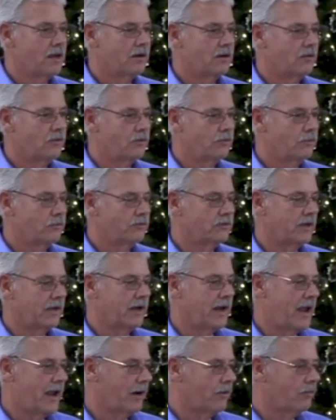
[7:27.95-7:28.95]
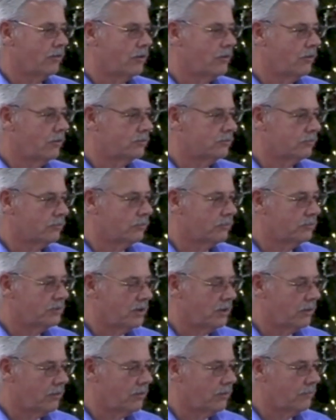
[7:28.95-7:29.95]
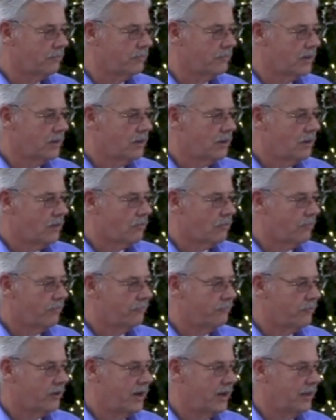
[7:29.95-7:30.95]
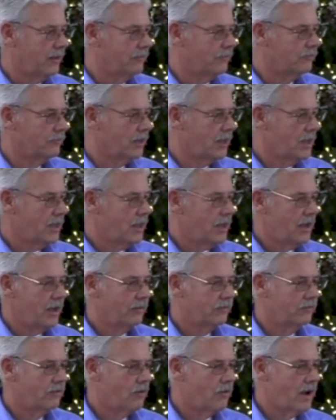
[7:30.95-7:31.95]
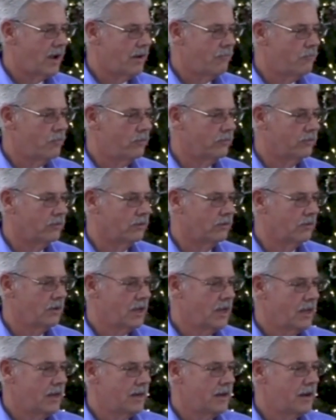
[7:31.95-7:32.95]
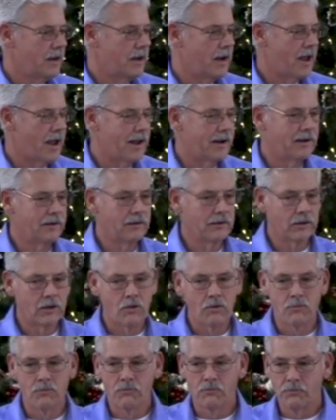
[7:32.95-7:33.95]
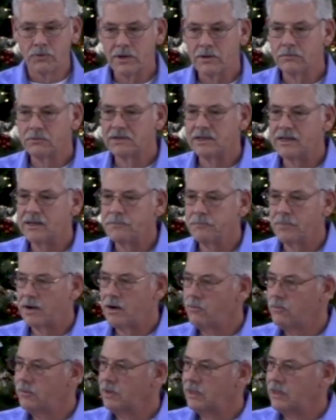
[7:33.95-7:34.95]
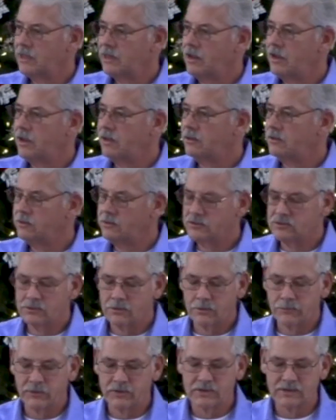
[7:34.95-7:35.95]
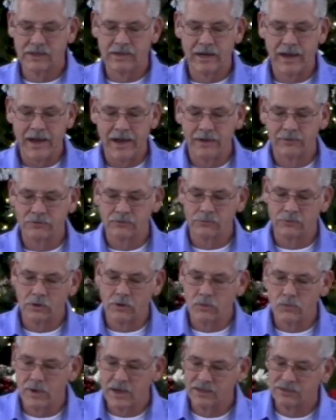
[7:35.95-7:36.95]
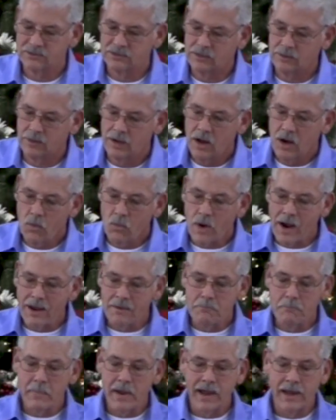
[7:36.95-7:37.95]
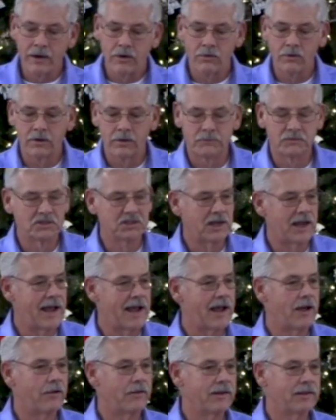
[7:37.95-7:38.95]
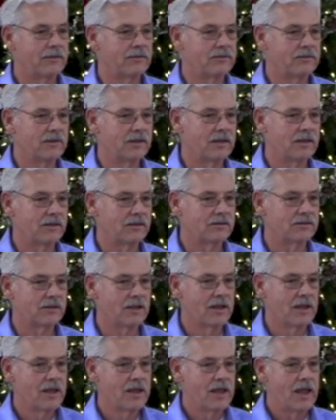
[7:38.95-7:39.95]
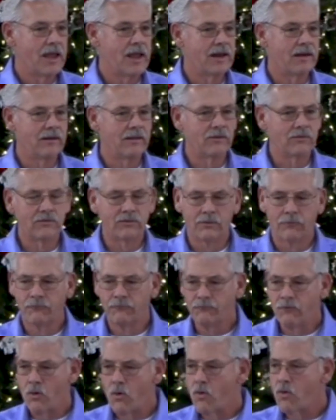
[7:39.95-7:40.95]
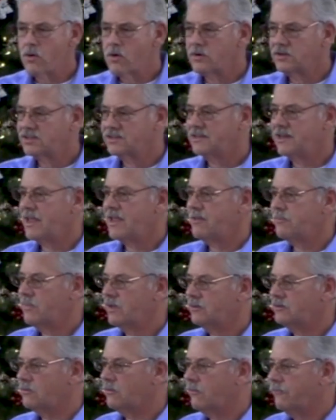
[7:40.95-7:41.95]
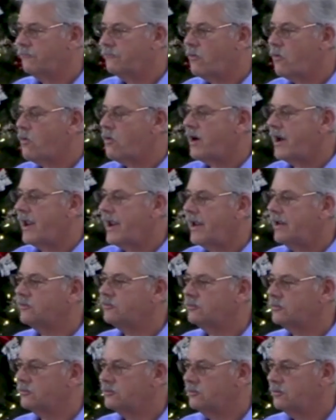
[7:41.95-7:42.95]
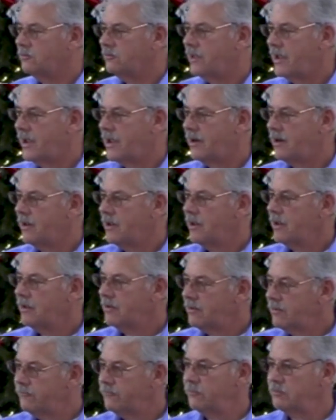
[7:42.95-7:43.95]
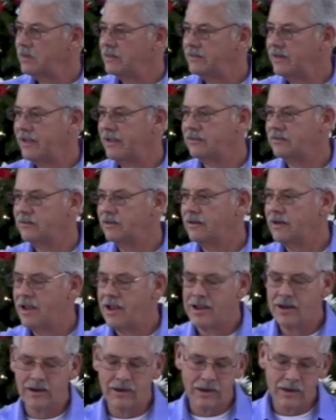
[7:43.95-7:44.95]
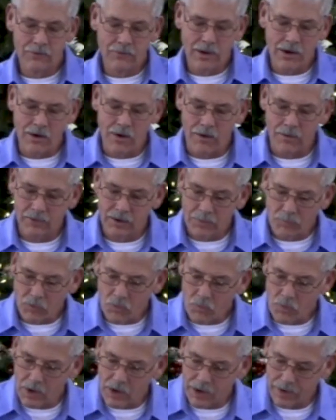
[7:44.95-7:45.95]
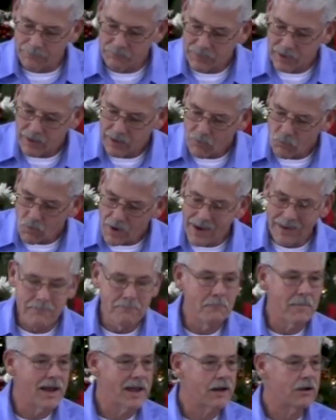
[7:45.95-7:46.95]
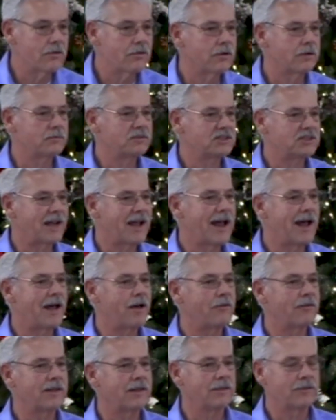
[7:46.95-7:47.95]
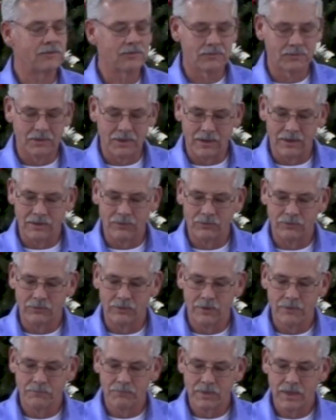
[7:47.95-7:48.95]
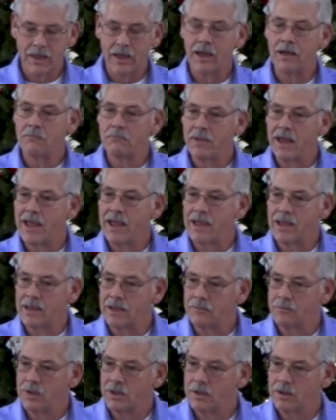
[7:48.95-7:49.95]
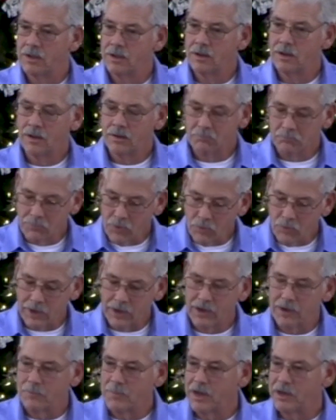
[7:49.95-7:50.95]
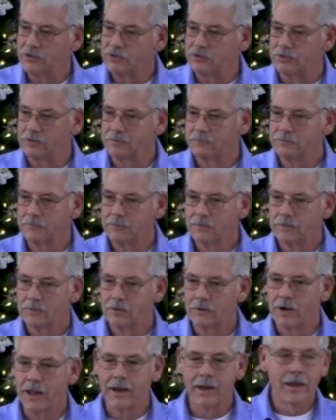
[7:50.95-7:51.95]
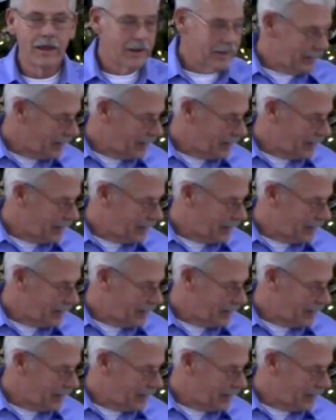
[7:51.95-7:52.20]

to use an agricultural term or phrase. And so I want to not go real deep, but I want to get under the surface and answer the question what manner of child is this and these four statements or four answers to that come from the text today. And here they are. Number one, what manner of child is this, a babe born in a manger? You're like,